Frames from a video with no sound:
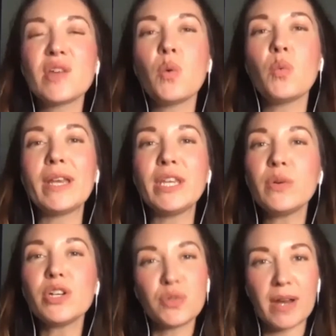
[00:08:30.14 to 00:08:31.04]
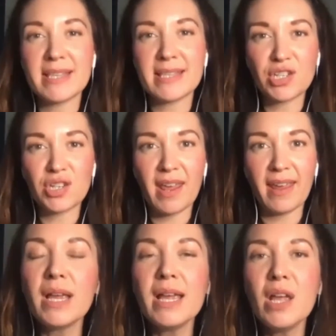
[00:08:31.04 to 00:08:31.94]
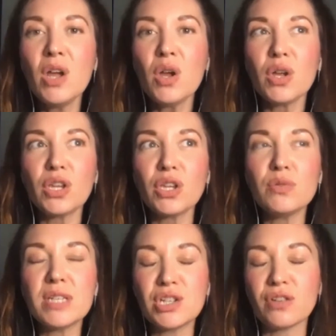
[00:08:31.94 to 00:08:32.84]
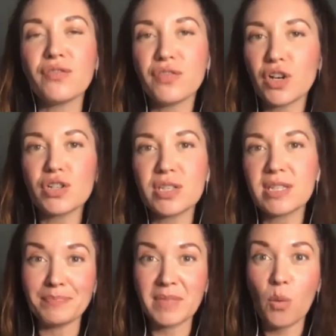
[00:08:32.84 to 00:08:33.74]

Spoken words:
when you were transitioning, you did your first